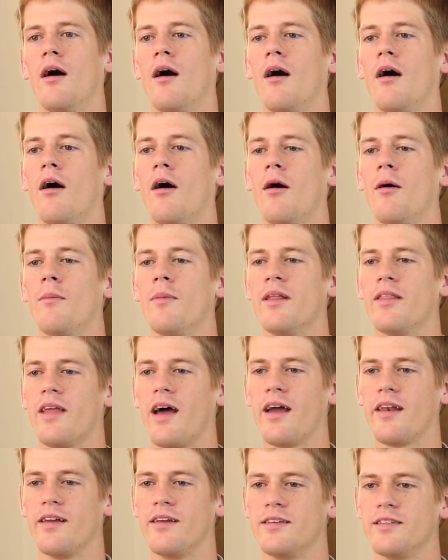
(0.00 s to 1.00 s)
And
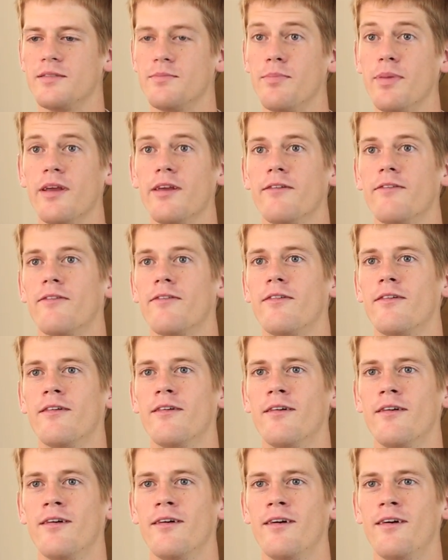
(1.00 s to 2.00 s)
that is beef
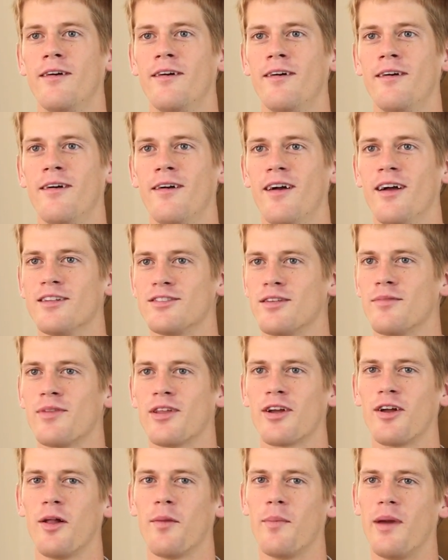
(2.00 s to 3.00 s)
and
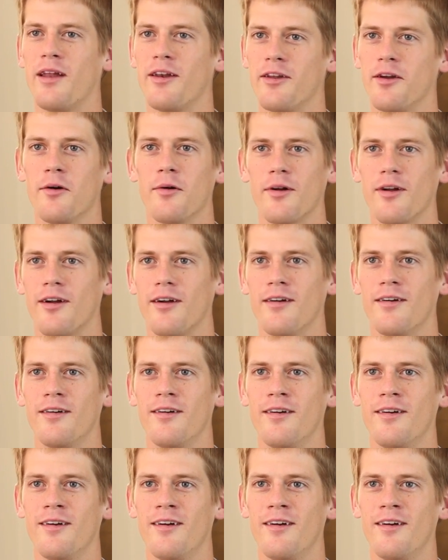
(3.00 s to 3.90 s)
something called mandioca.